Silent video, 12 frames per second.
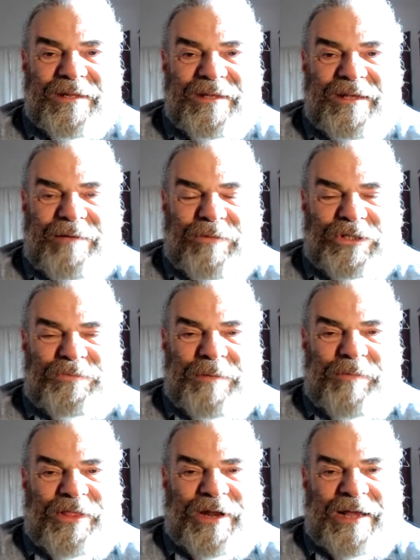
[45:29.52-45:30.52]
And most
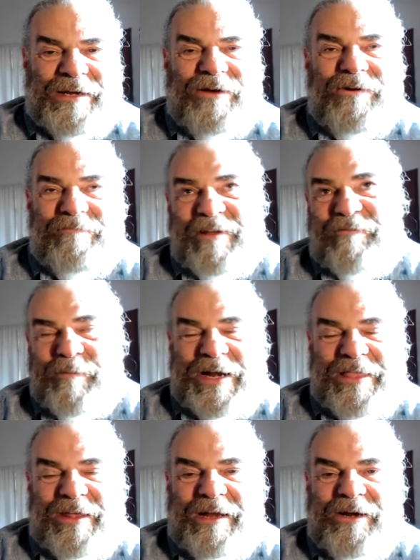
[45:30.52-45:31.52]
people that I know, everybody
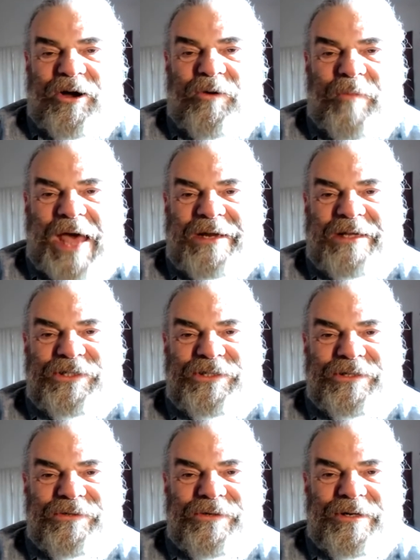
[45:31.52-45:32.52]
that I know managed
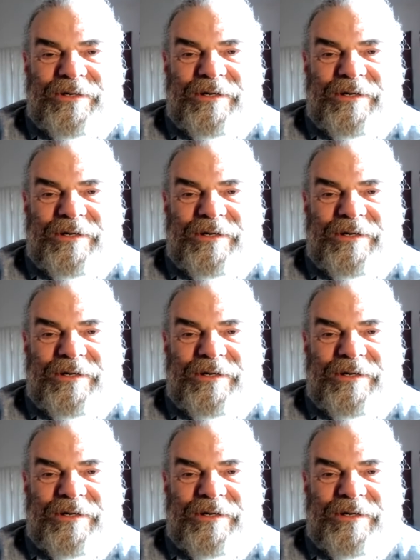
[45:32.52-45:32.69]
to.